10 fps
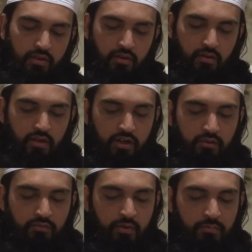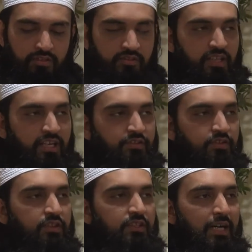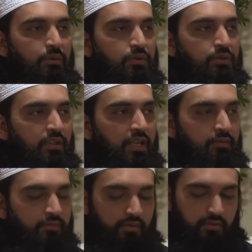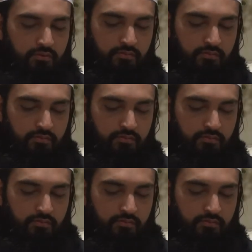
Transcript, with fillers: running from his chest down to the navel.